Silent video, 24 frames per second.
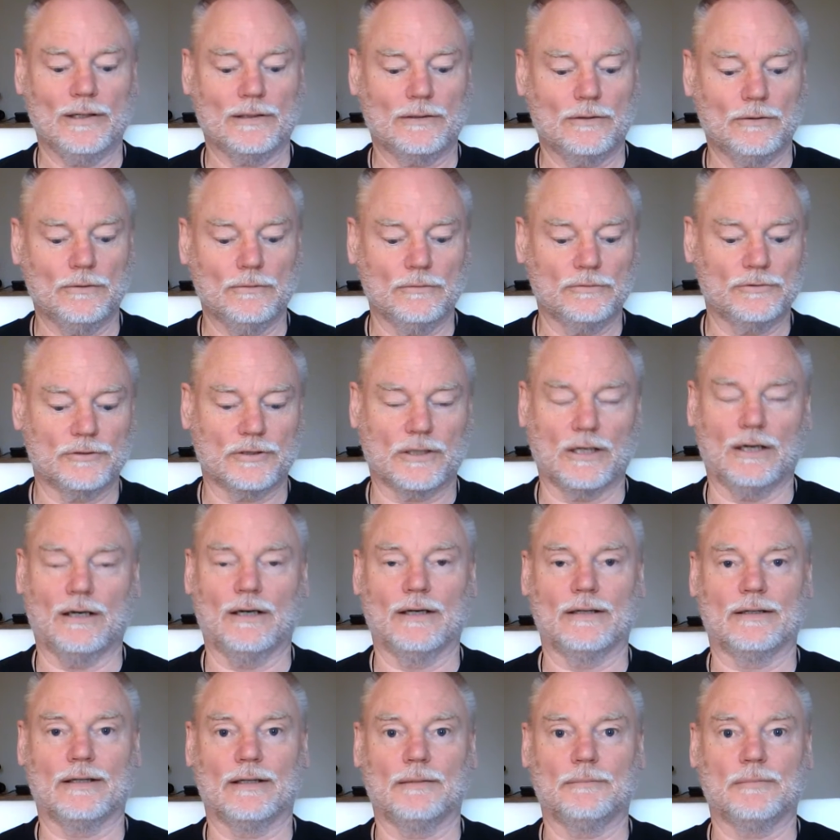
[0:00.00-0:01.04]
cause a
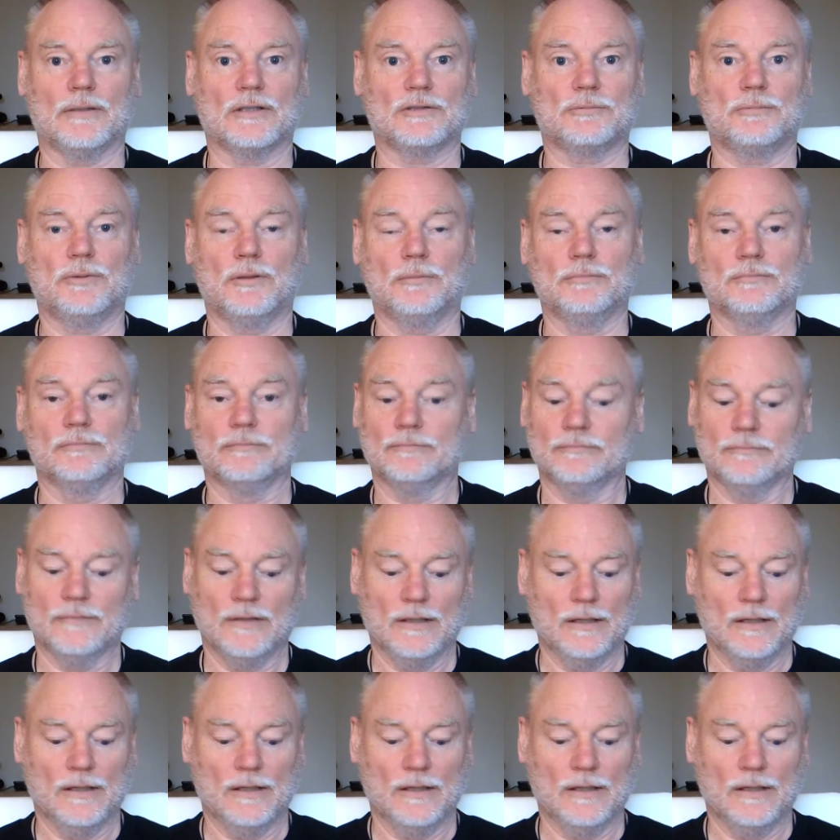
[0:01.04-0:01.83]
guy that much problem?